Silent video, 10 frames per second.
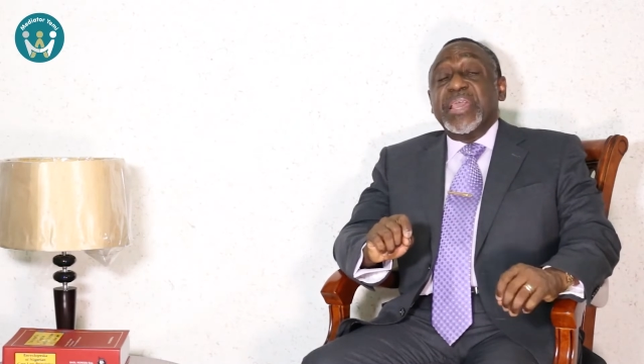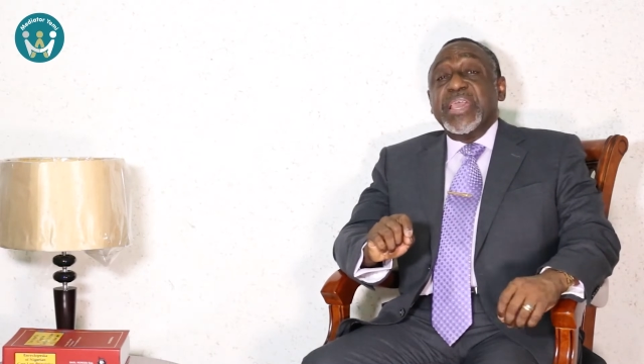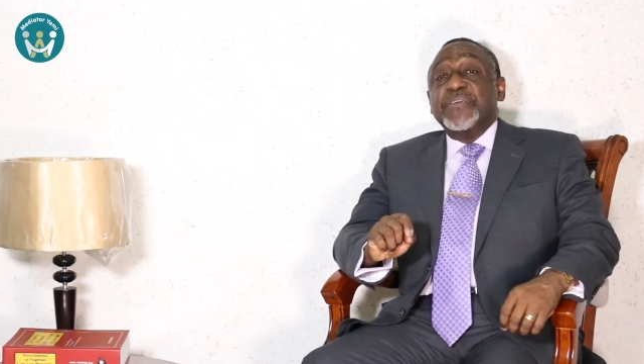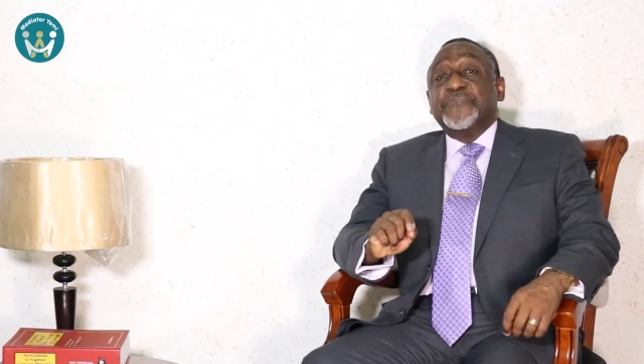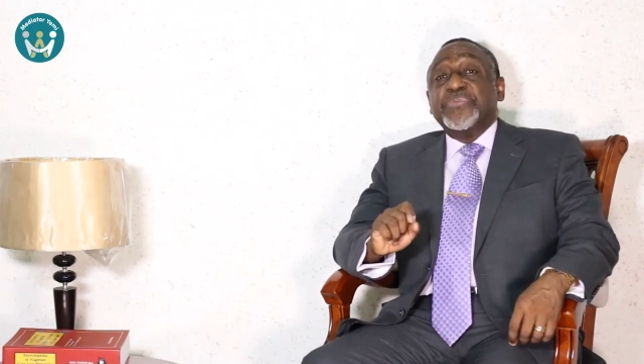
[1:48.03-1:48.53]

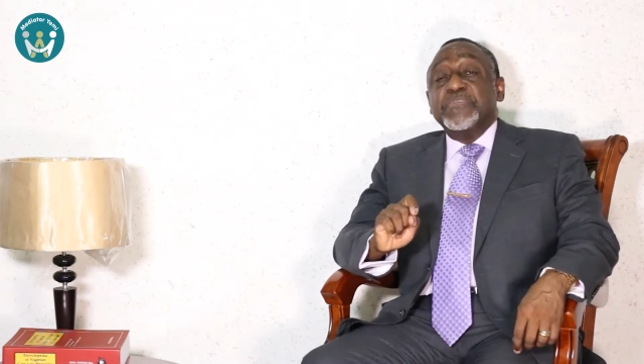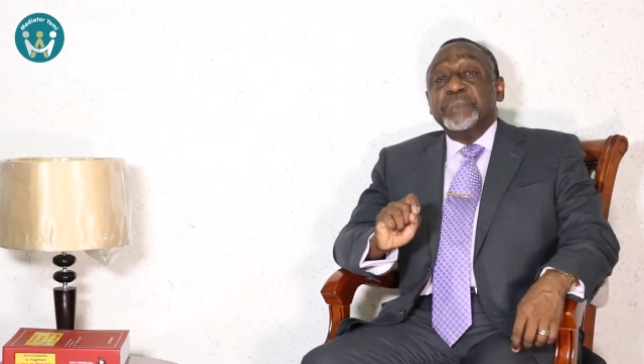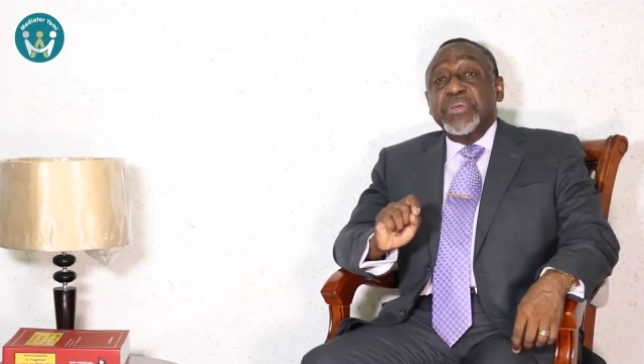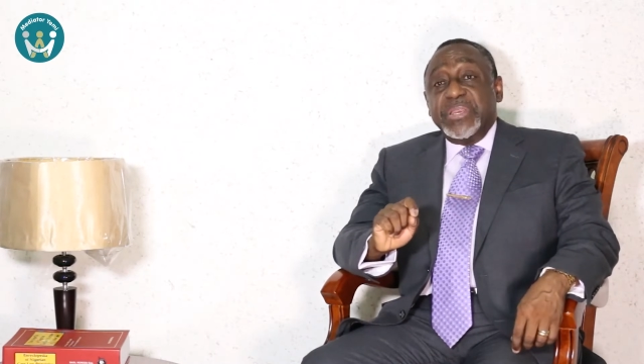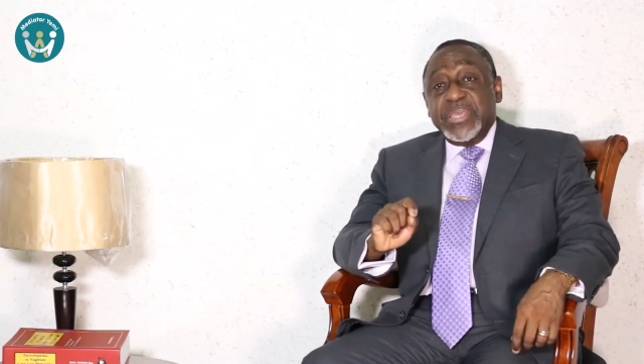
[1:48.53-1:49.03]
if the
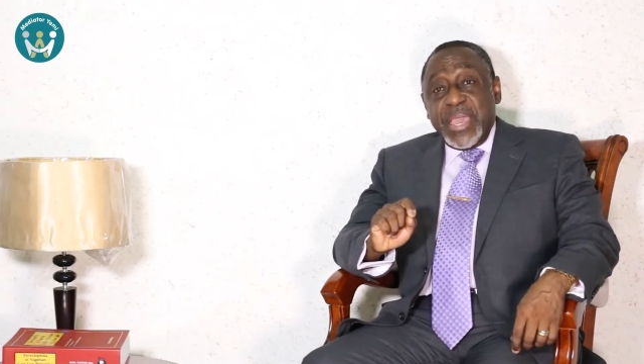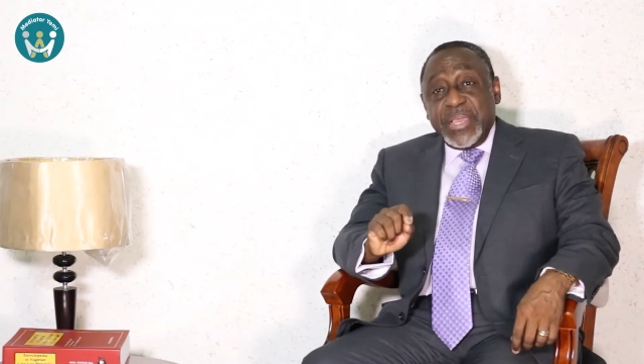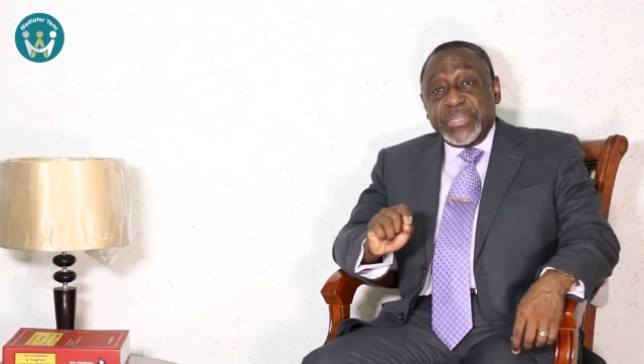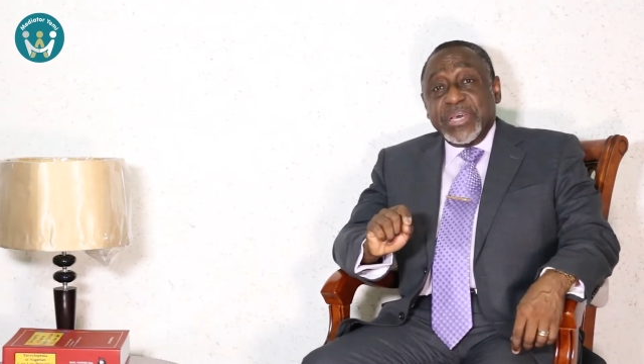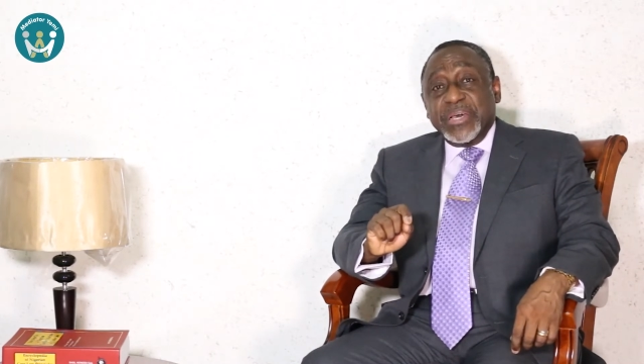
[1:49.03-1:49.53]

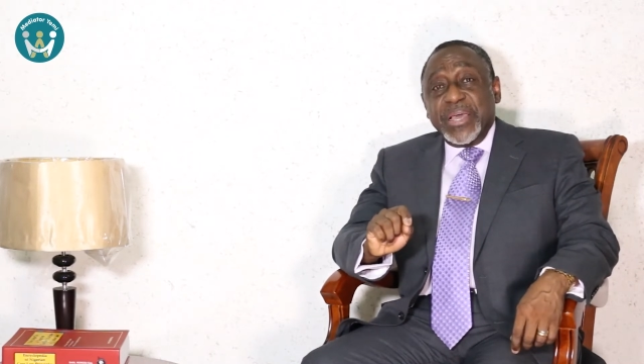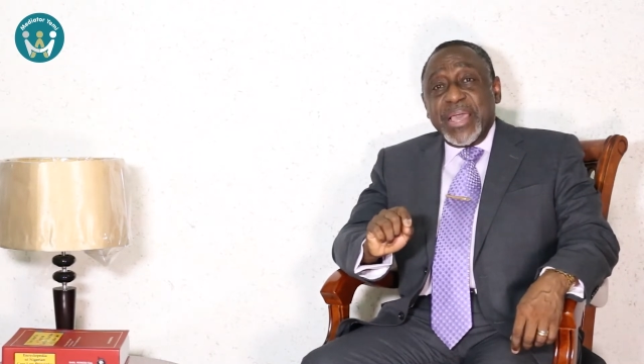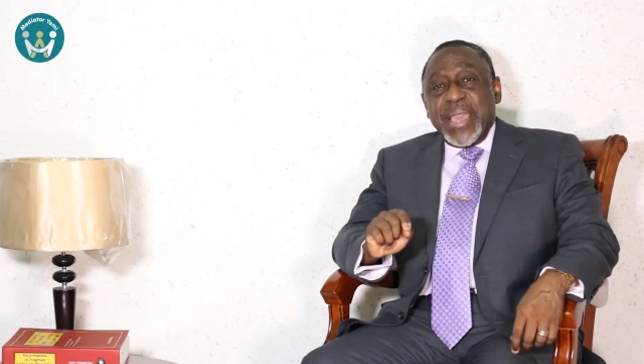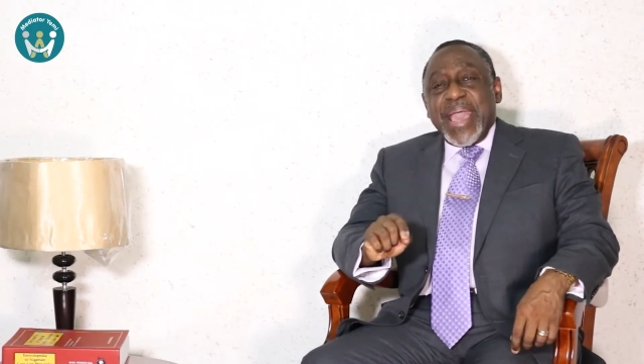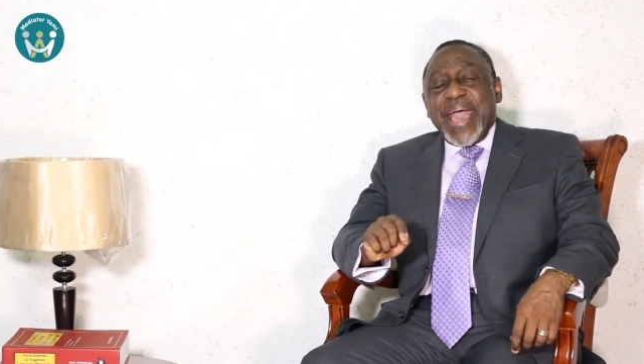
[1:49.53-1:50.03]
mediator
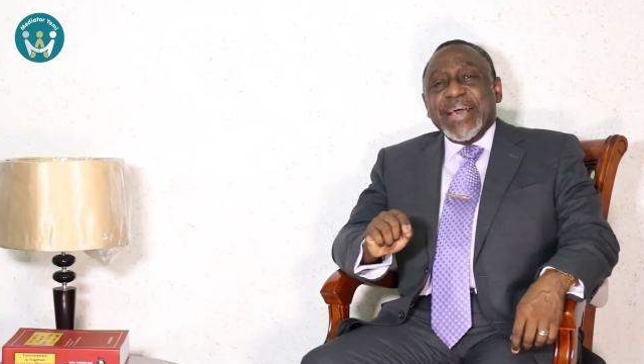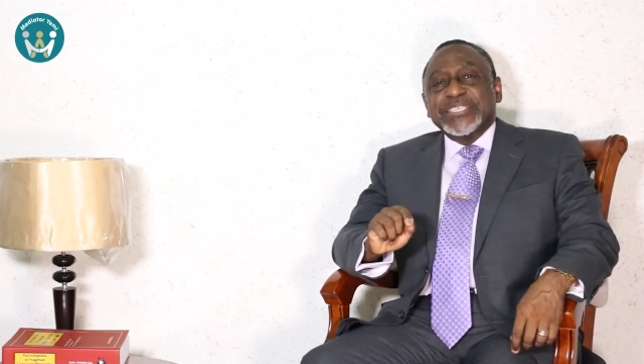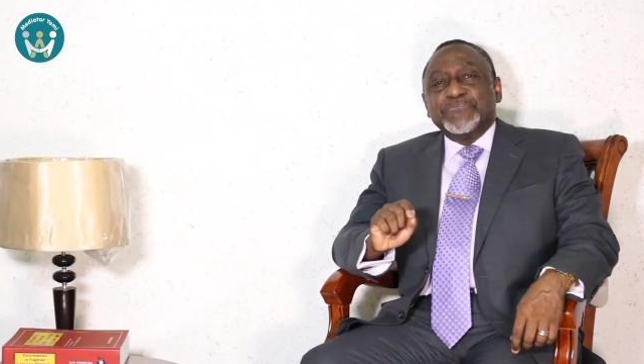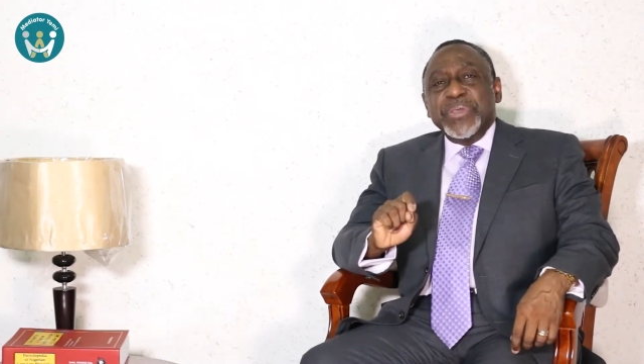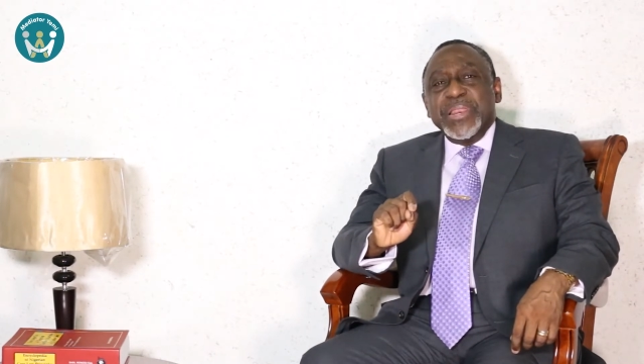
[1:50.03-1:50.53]

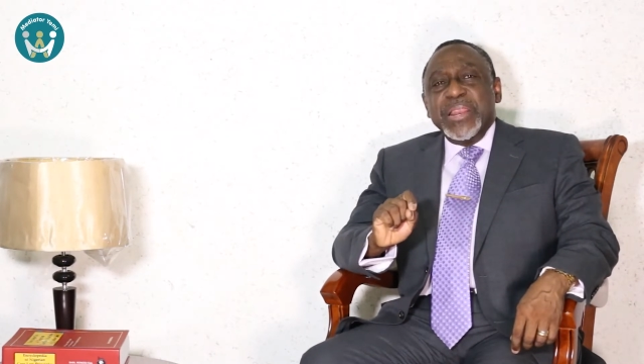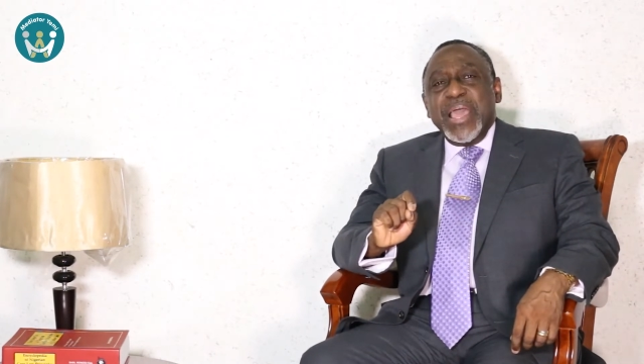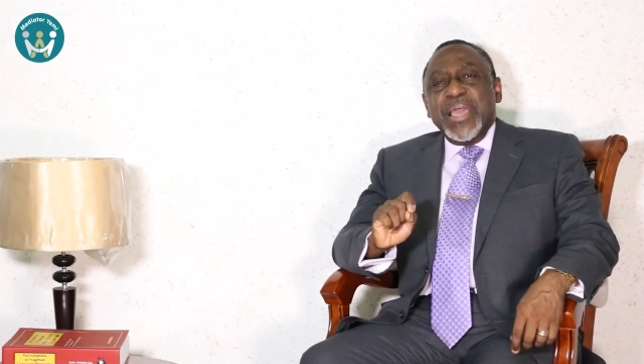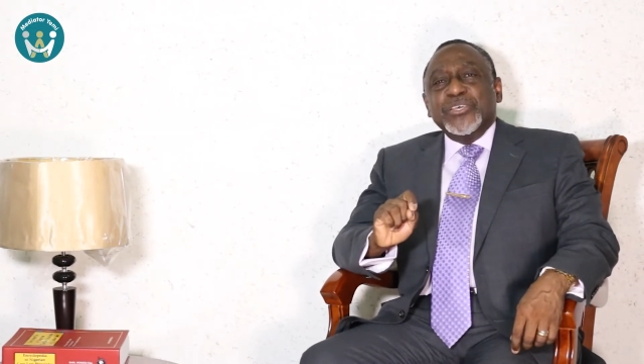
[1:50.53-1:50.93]
has been